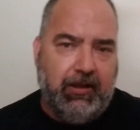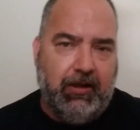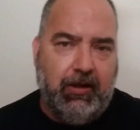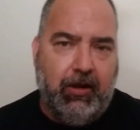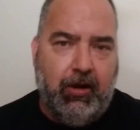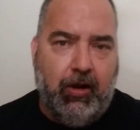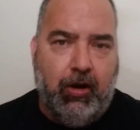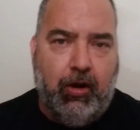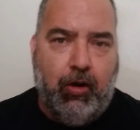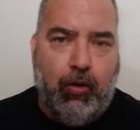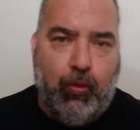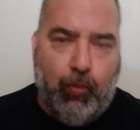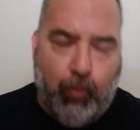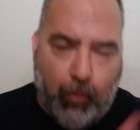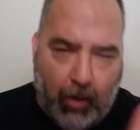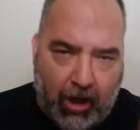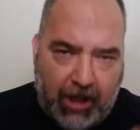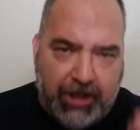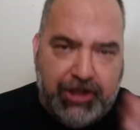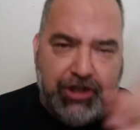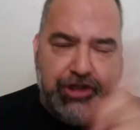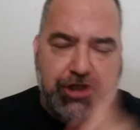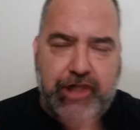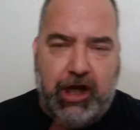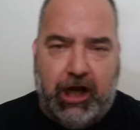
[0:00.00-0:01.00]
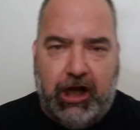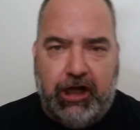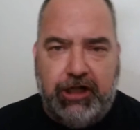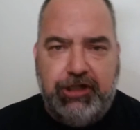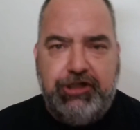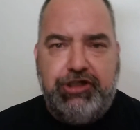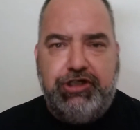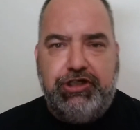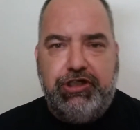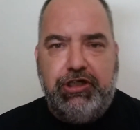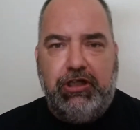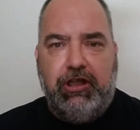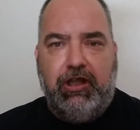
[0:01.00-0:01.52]
one judge
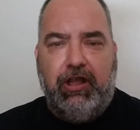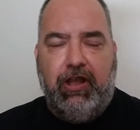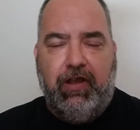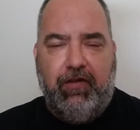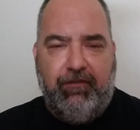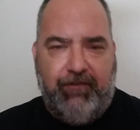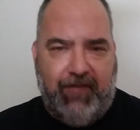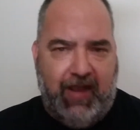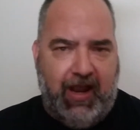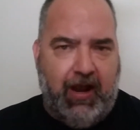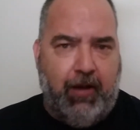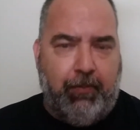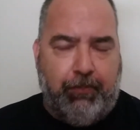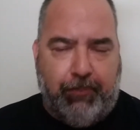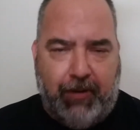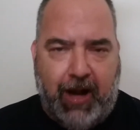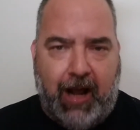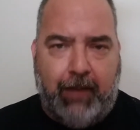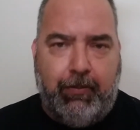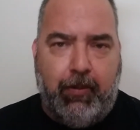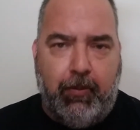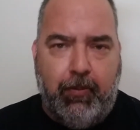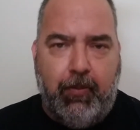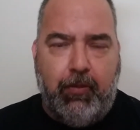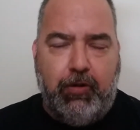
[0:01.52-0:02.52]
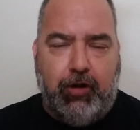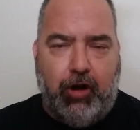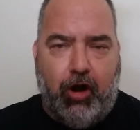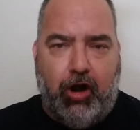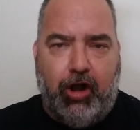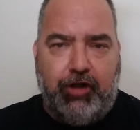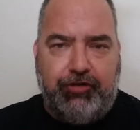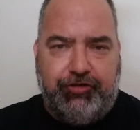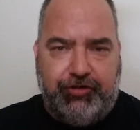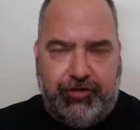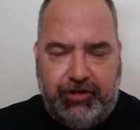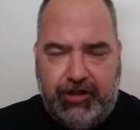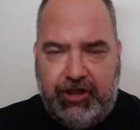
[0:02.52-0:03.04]
found probable cause
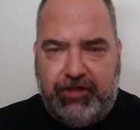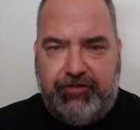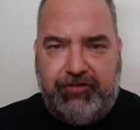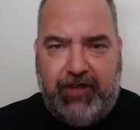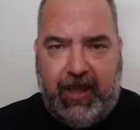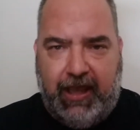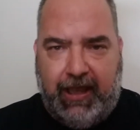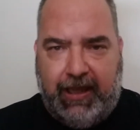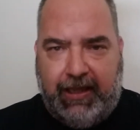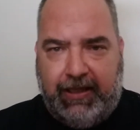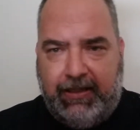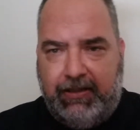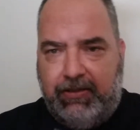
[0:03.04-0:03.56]
to detain,